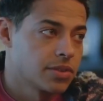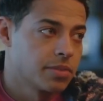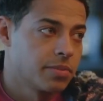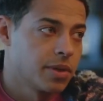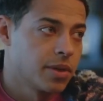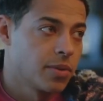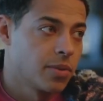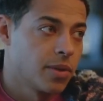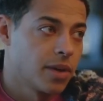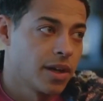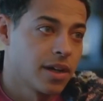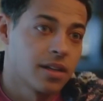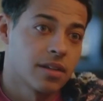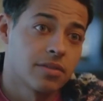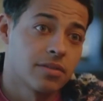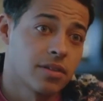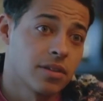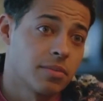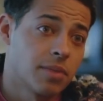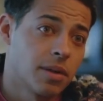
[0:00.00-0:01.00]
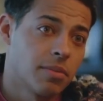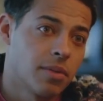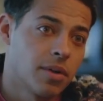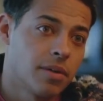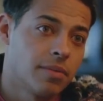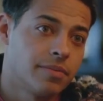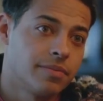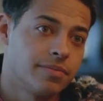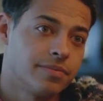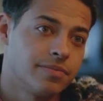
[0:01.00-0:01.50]
a few years and she
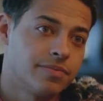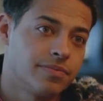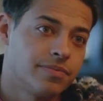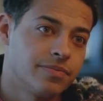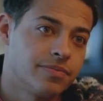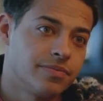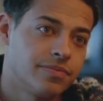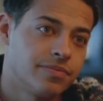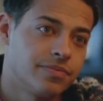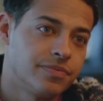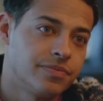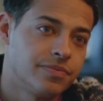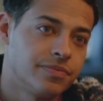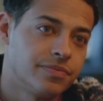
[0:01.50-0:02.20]
didn't recognize him.